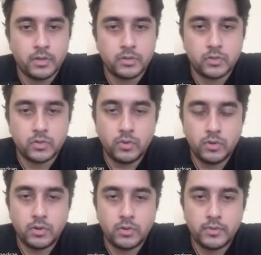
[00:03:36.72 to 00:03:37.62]

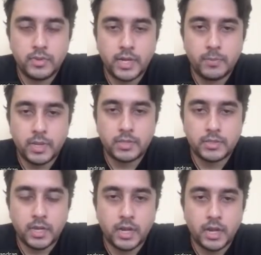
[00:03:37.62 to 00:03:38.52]
So with that being
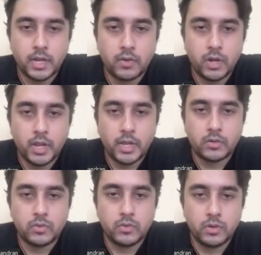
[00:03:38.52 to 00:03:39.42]
said, like, I would like
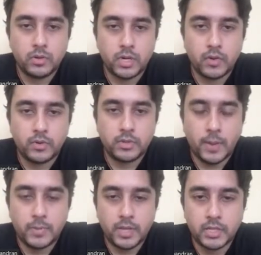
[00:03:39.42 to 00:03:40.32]
to cover the
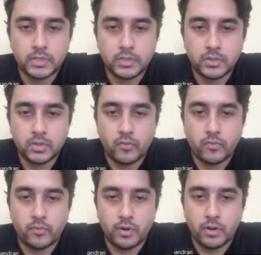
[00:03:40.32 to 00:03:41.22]
applications
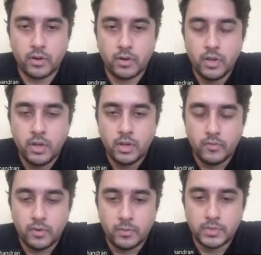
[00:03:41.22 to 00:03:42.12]
of
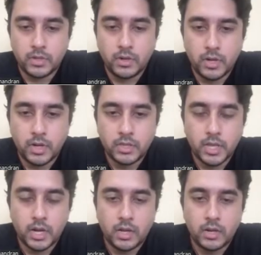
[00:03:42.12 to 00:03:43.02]
machine learning.
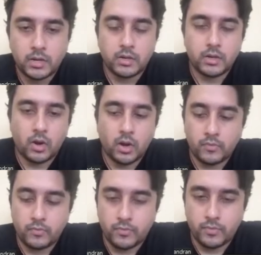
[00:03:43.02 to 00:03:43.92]
There are a
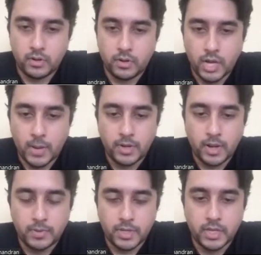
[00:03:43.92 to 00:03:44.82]
lot of
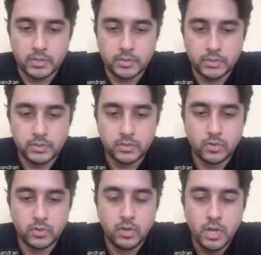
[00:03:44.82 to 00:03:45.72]
applications.
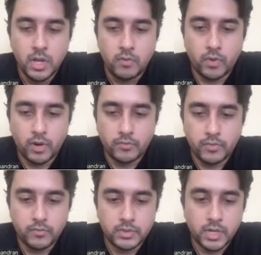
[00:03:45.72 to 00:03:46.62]
So one of
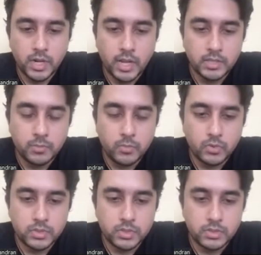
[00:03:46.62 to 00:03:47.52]
them which I like the
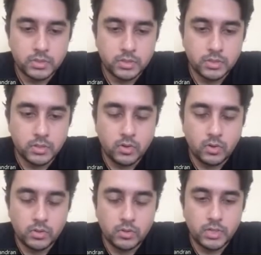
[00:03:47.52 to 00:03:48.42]
most is,
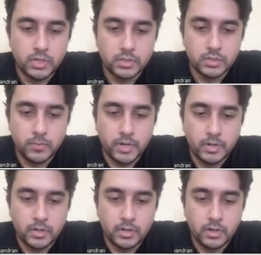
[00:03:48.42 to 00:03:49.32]
although it is a
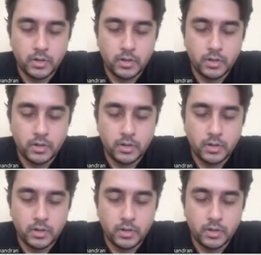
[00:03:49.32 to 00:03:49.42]
bit